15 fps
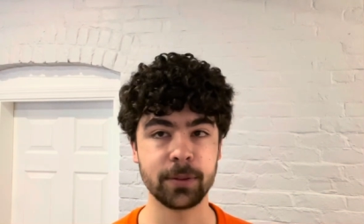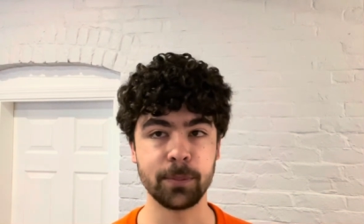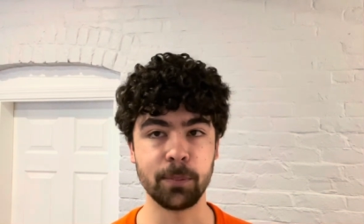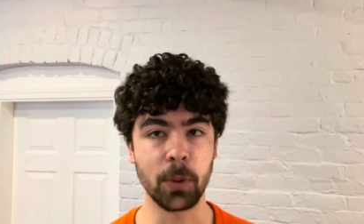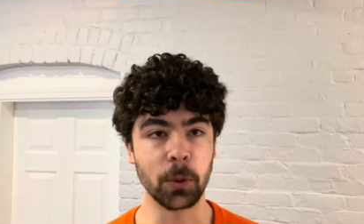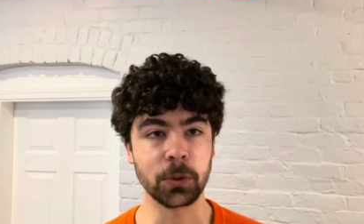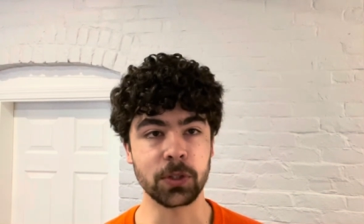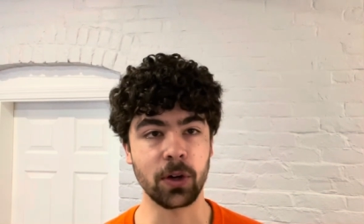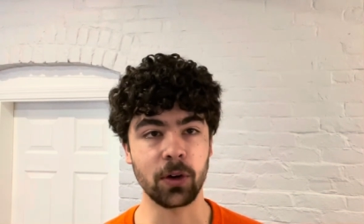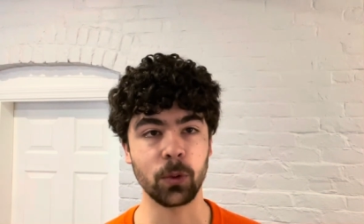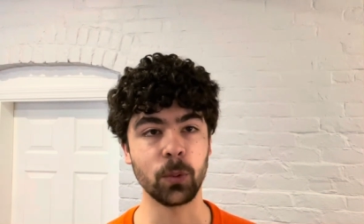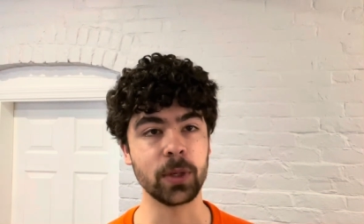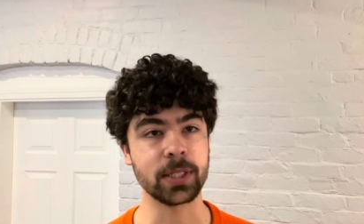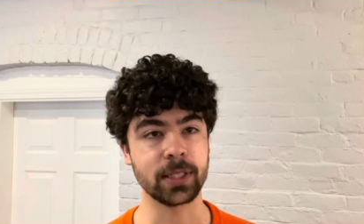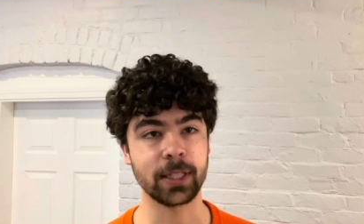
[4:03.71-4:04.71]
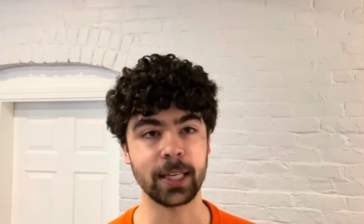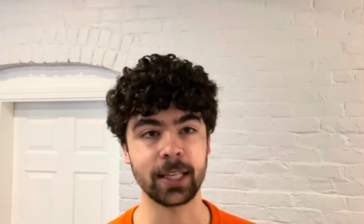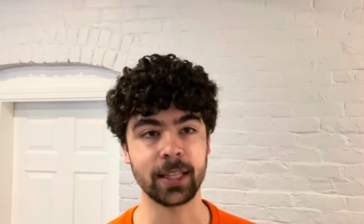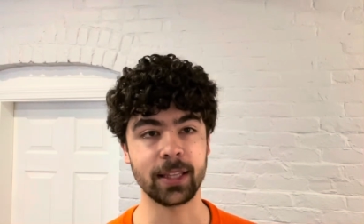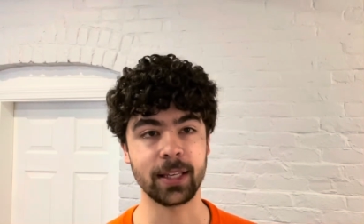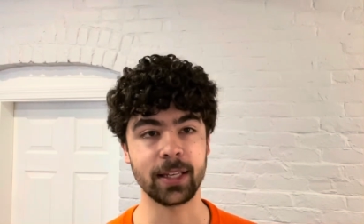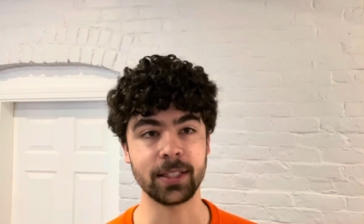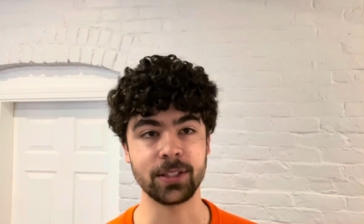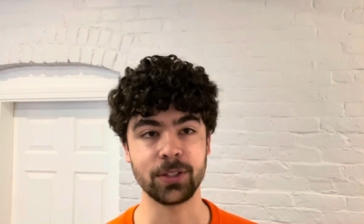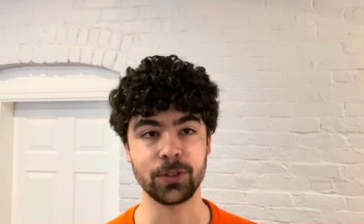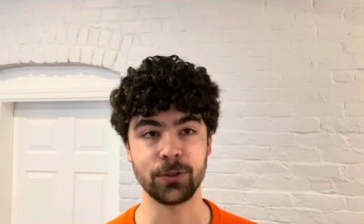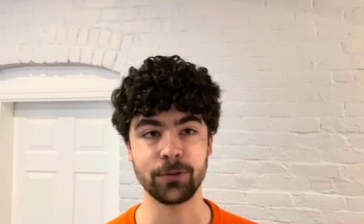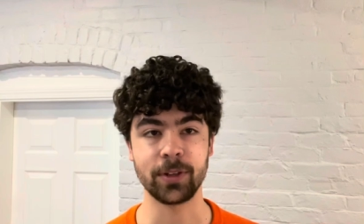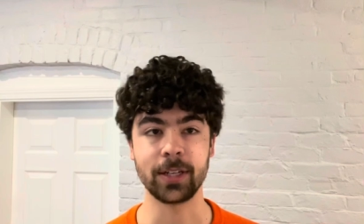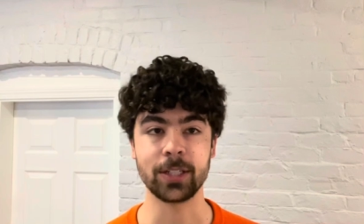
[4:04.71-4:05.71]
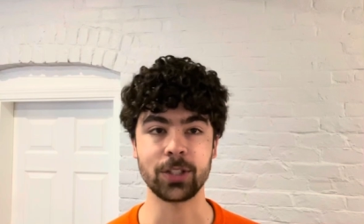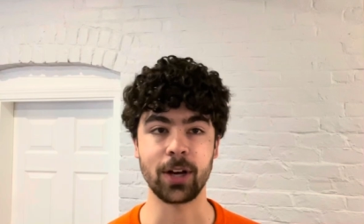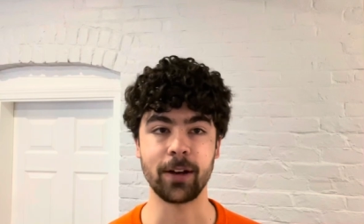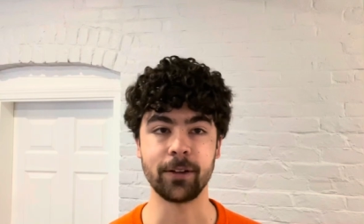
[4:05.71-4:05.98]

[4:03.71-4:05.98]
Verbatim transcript: Mozart whistling thing to finish off.